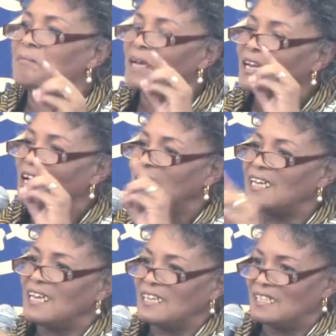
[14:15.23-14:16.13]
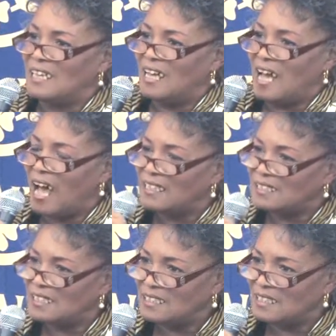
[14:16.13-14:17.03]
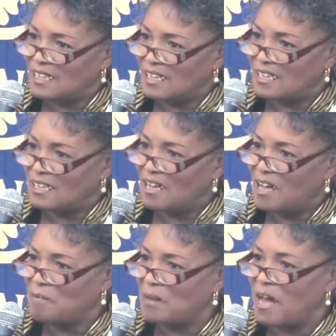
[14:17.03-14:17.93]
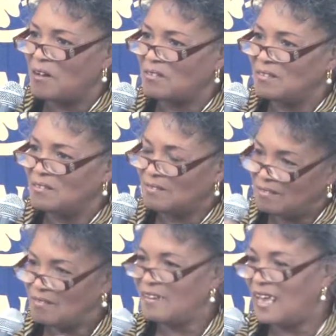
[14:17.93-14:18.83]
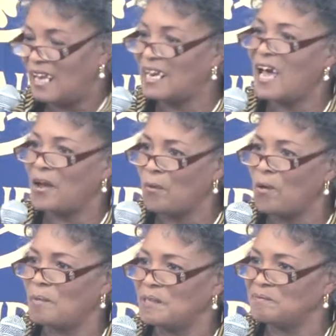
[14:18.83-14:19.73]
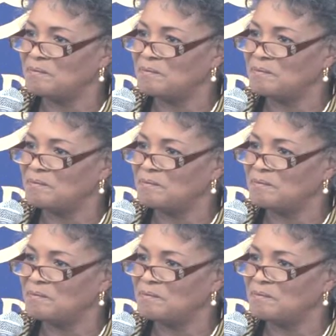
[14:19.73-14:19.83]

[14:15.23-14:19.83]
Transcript: But again, I didn't think about a Nile woman.